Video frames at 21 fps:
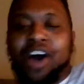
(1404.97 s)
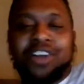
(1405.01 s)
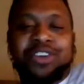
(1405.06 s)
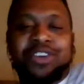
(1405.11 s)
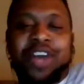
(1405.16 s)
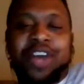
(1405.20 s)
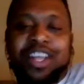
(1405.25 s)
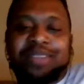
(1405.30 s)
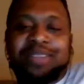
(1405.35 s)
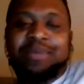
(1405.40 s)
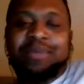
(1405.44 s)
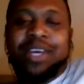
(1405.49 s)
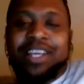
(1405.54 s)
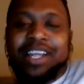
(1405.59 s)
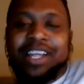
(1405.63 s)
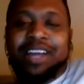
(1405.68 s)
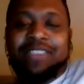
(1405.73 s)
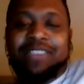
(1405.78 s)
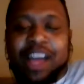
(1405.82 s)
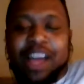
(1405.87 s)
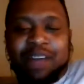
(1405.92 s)
you guys,
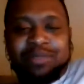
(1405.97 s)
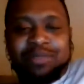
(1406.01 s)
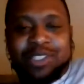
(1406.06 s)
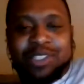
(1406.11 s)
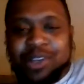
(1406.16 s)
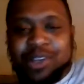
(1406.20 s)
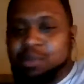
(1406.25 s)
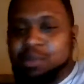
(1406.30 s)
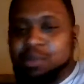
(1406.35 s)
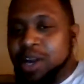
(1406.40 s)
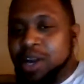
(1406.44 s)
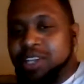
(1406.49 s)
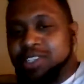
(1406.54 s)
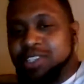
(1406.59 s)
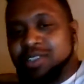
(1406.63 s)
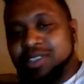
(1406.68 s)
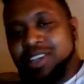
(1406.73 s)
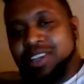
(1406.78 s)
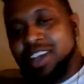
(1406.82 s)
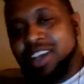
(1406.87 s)
man. I'm just gonna brace